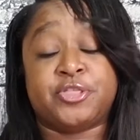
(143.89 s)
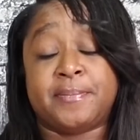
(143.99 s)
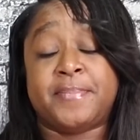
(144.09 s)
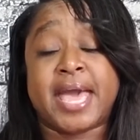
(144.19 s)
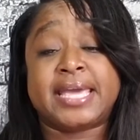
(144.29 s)

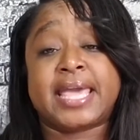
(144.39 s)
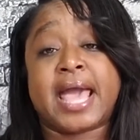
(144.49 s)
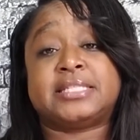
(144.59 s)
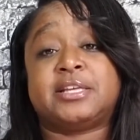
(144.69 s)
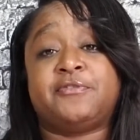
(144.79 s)
The bank
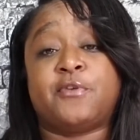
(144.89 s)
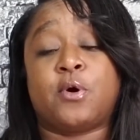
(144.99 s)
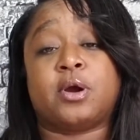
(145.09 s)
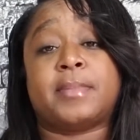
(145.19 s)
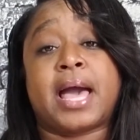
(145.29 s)
has a
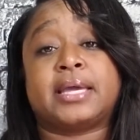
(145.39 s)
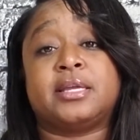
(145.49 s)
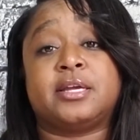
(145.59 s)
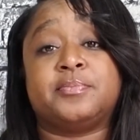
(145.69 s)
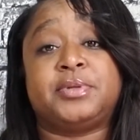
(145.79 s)
form I
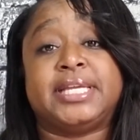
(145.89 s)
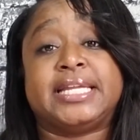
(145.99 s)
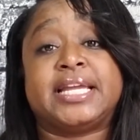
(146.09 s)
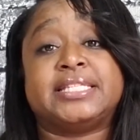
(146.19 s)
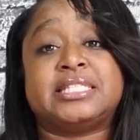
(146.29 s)
can
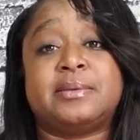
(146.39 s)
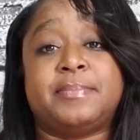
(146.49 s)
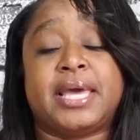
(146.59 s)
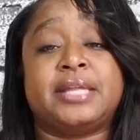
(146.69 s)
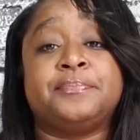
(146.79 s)
complete and
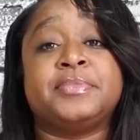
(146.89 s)
submit,